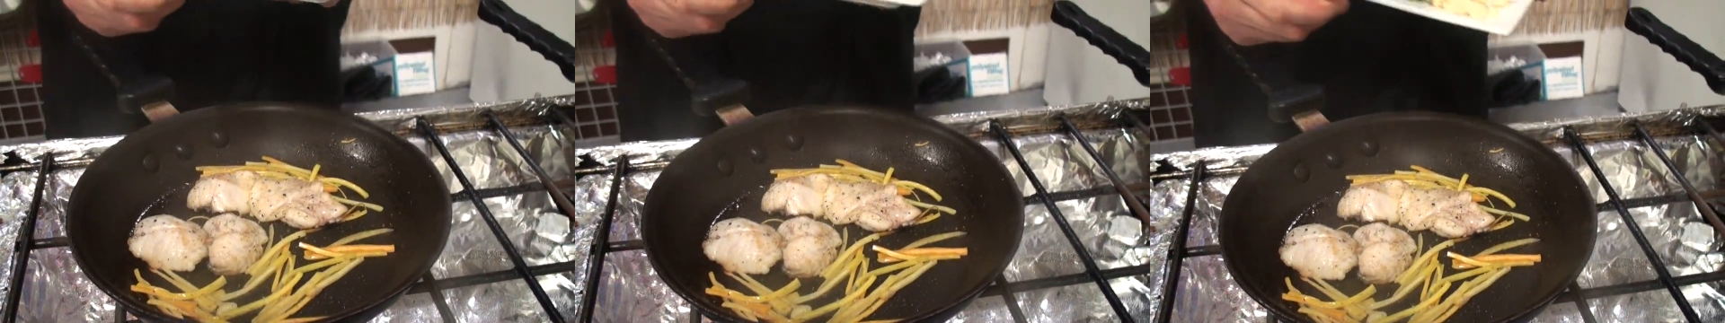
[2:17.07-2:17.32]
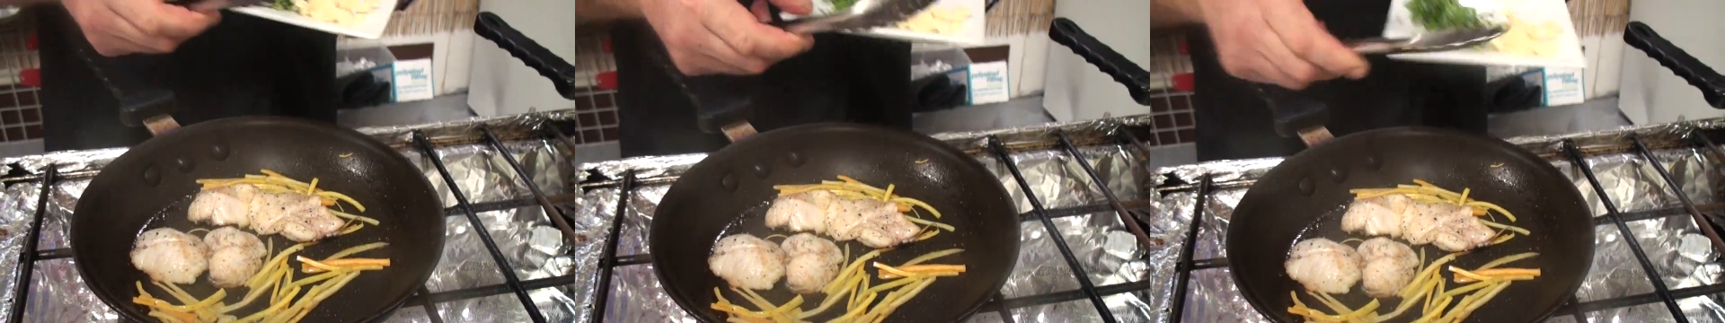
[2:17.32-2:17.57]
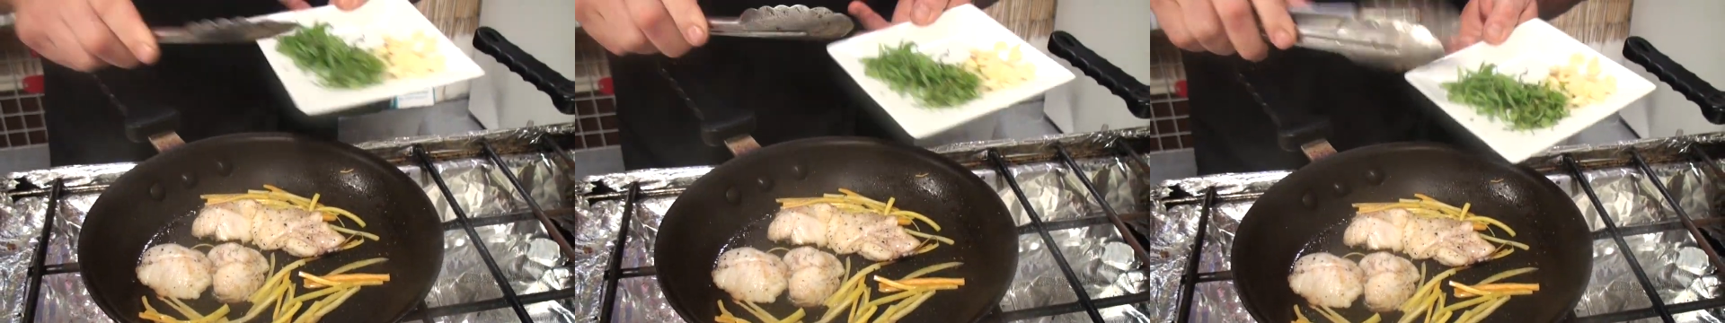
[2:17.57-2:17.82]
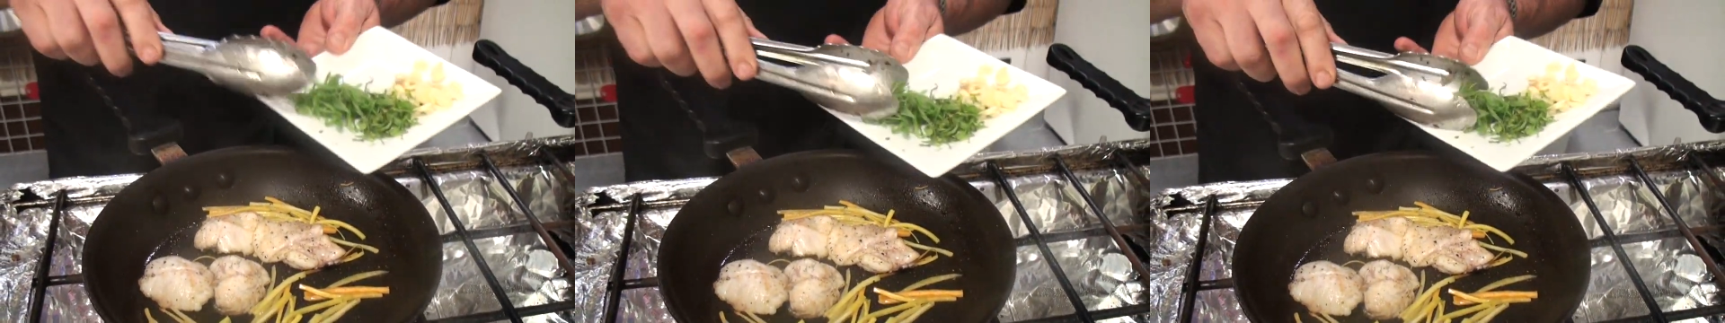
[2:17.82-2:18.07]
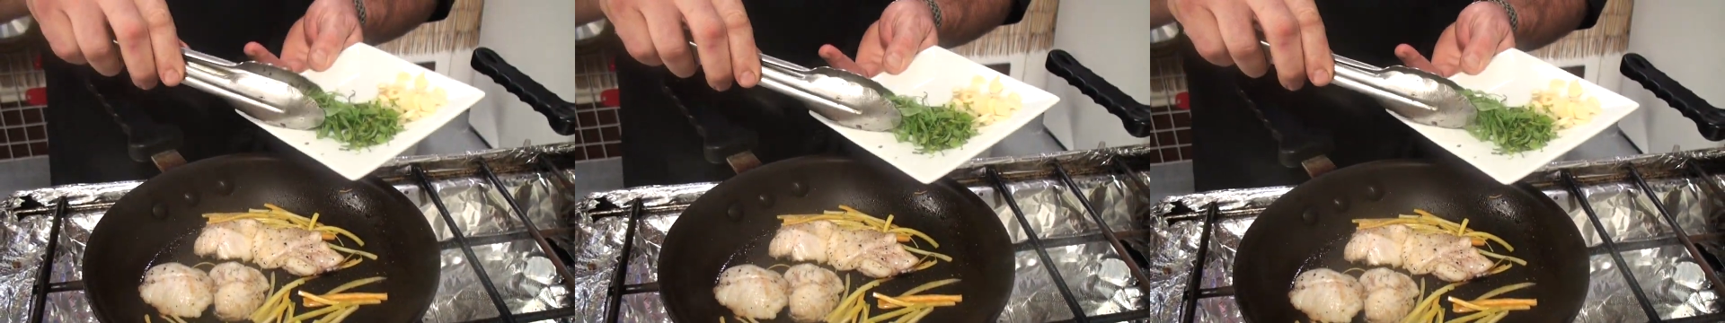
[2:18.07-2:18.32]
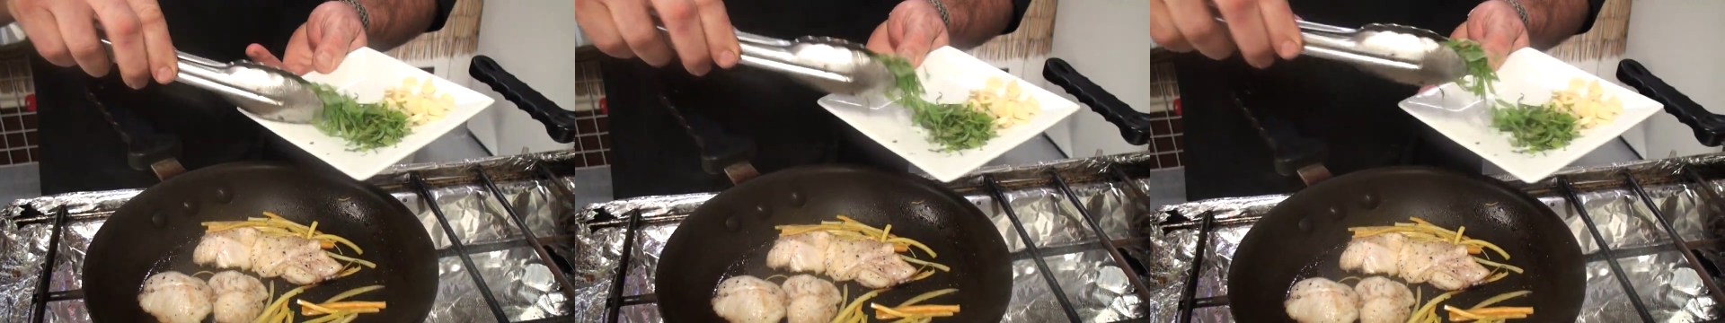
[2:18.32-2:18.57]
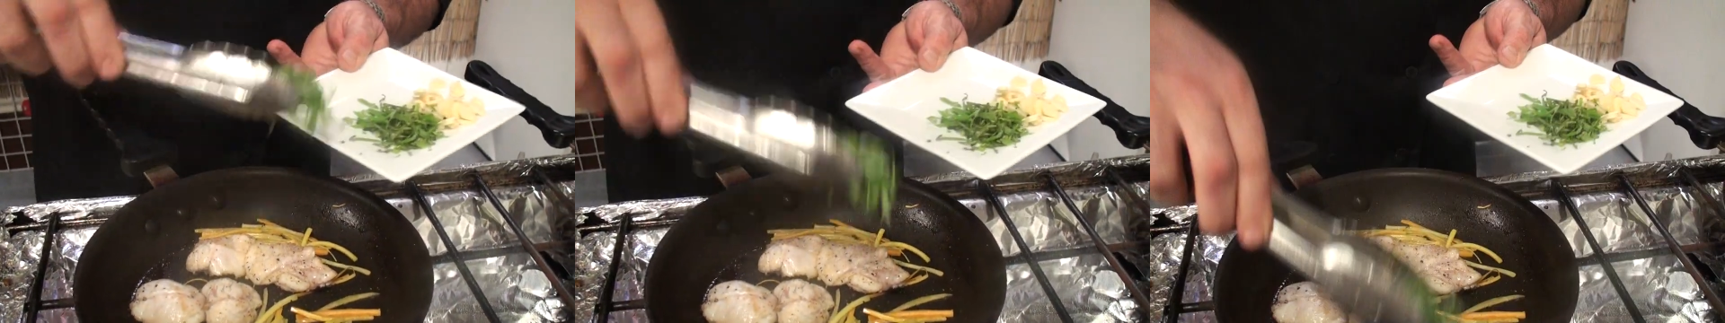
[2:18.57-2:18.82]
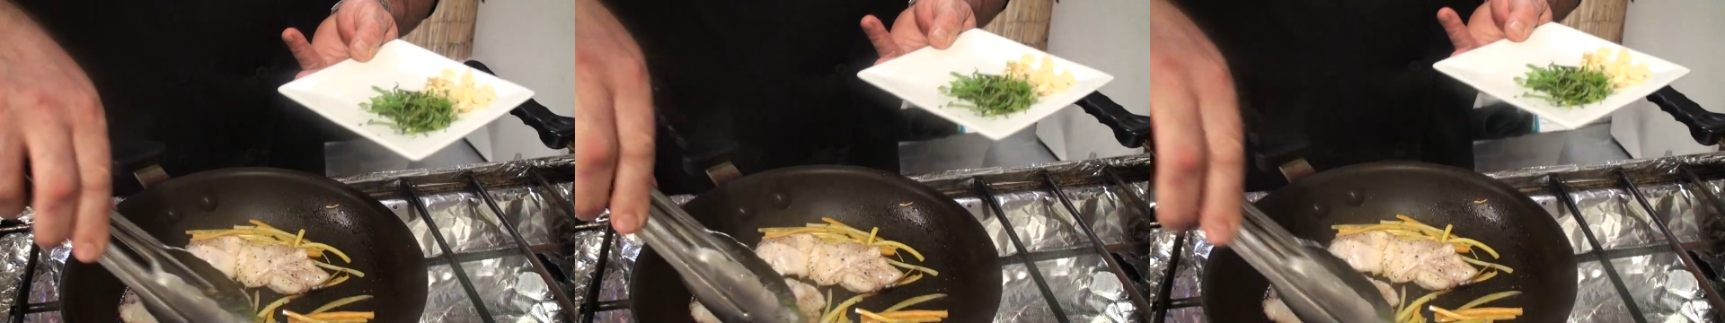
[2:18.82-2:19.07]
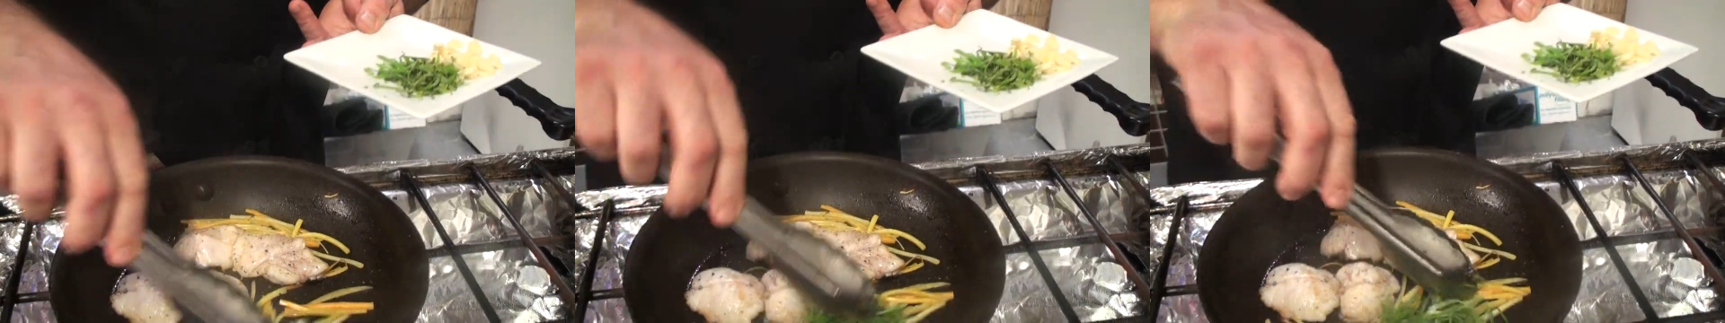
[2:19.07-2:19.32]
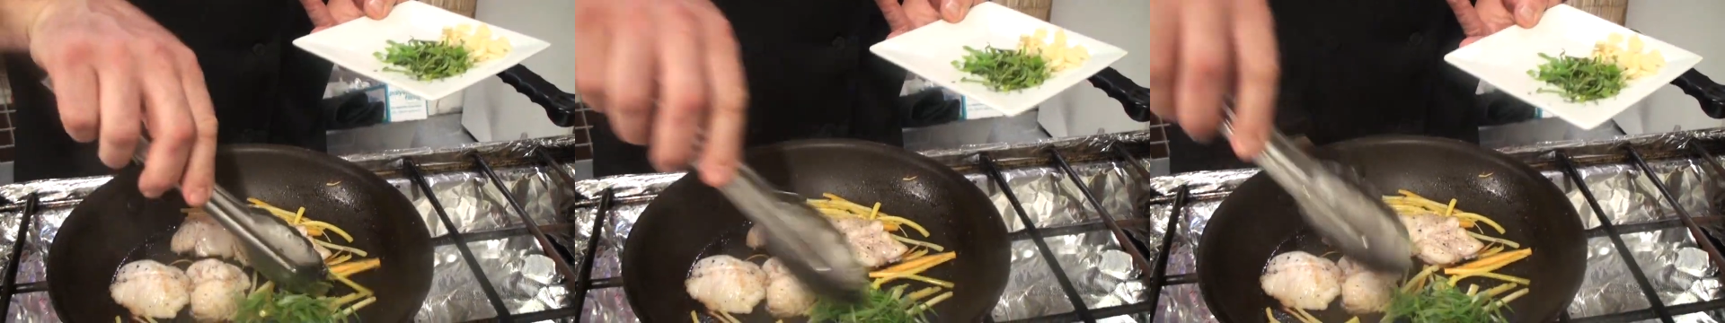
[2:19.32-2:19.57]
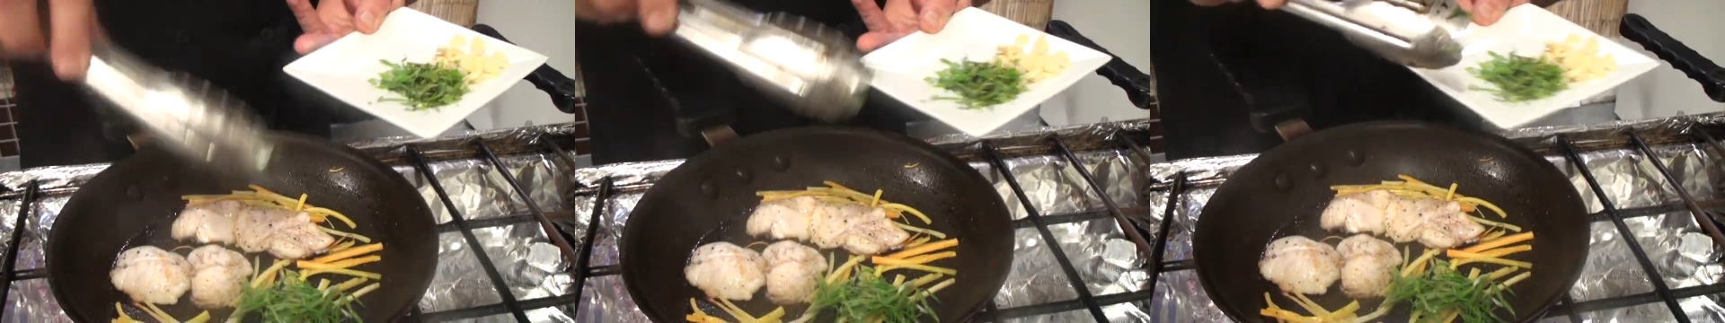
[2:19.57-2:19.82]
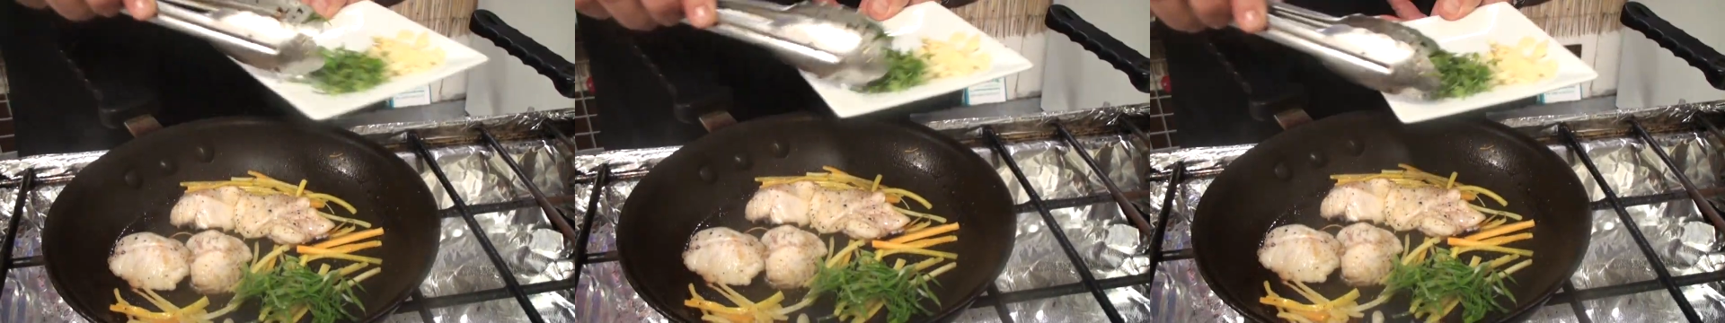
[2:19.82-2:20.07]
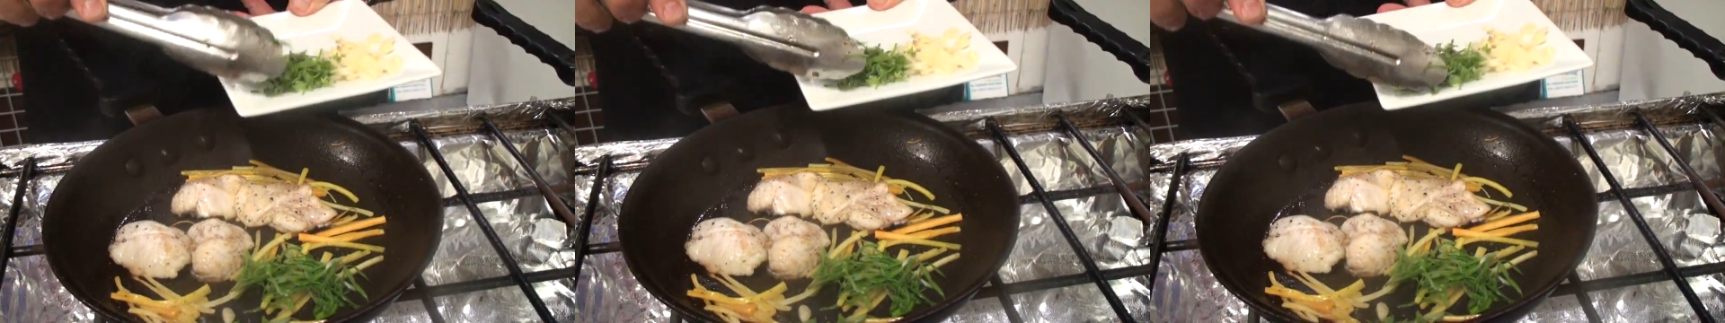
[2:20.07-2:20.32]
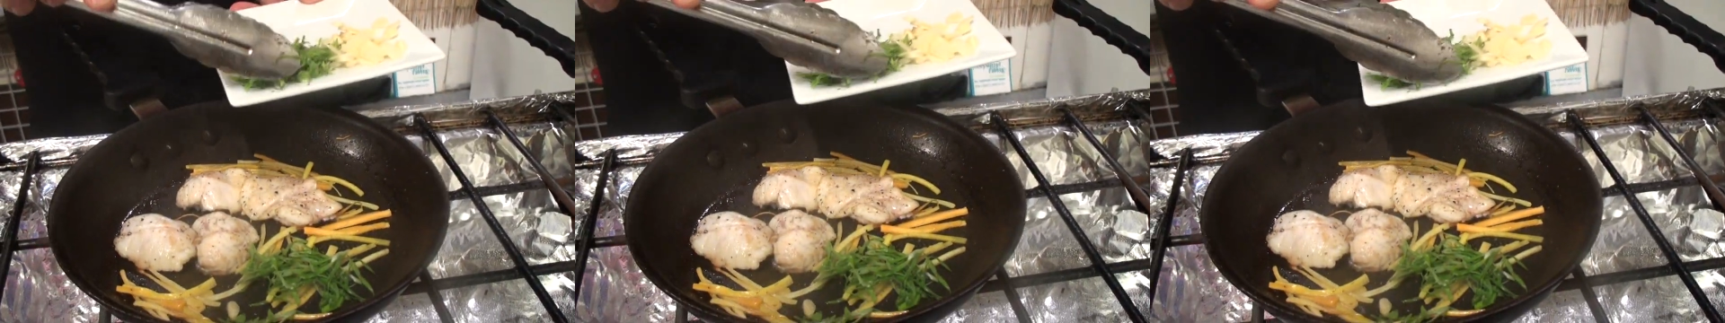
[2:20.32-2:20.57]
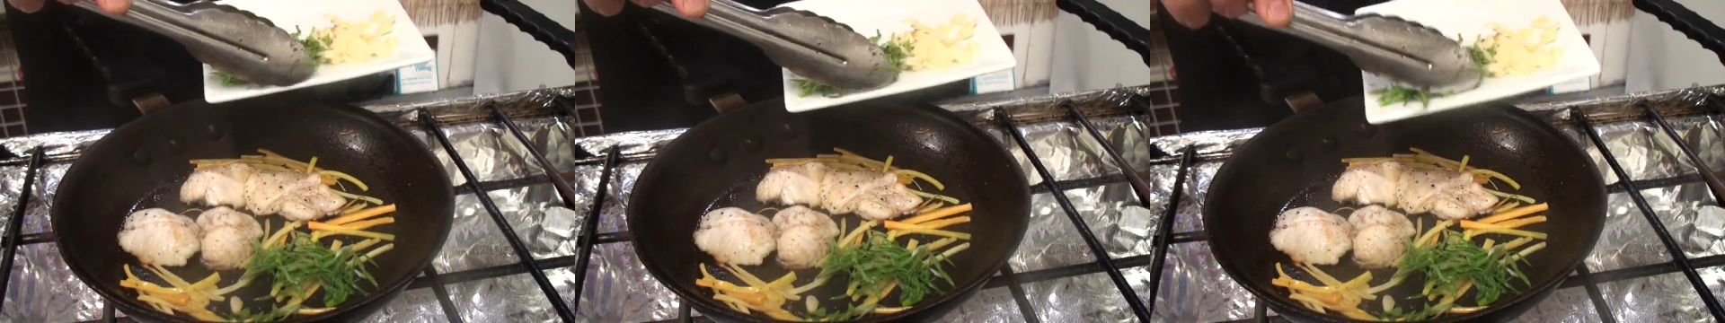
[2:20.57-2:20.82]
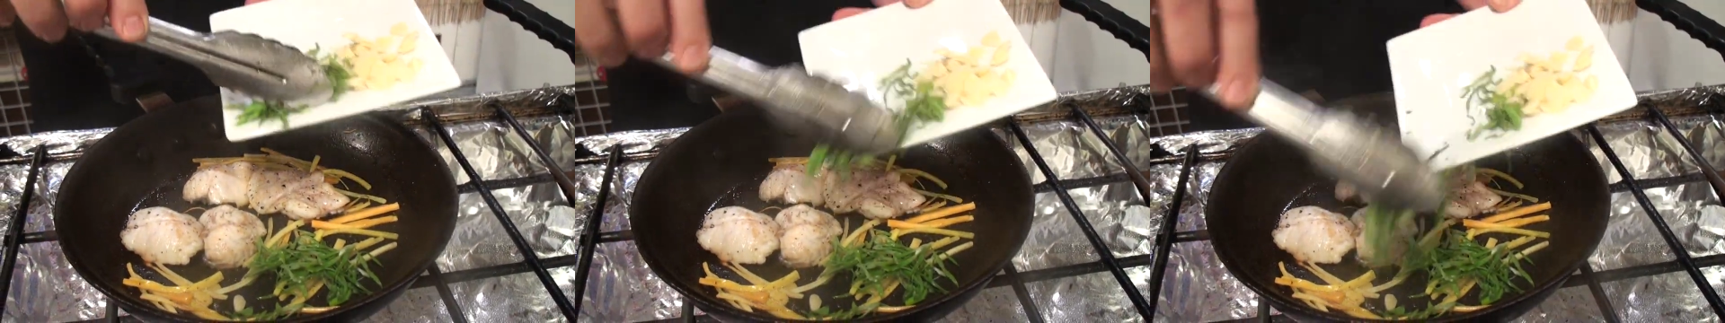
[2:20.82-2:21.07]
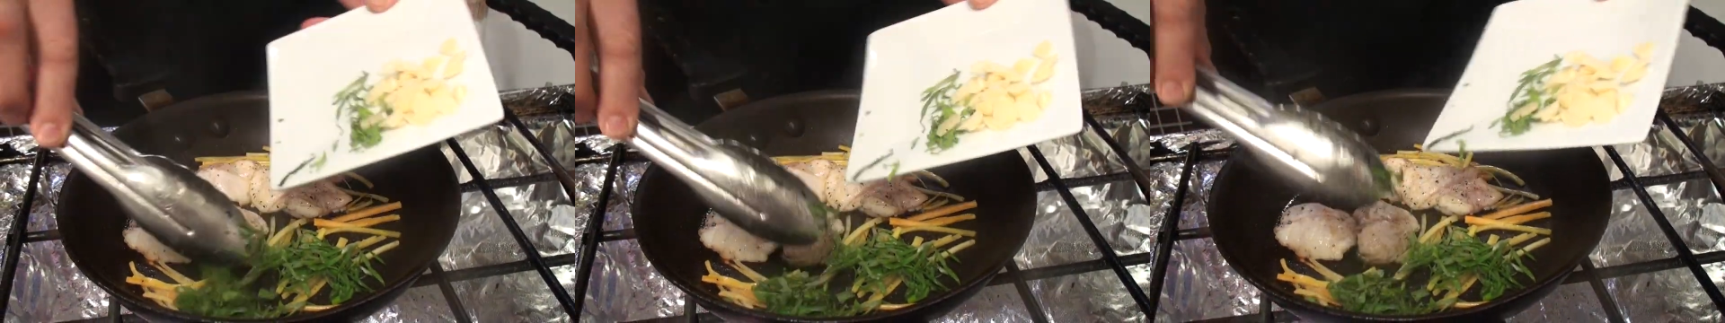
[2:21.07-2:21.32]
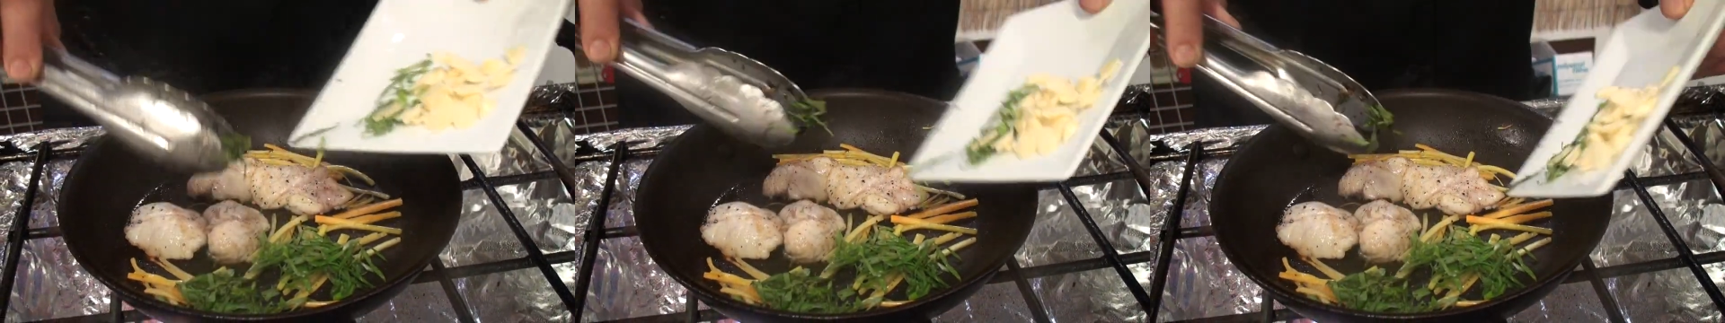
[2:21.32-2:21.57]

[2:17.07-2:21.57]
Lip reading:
No face is visible, so there are no lips to read.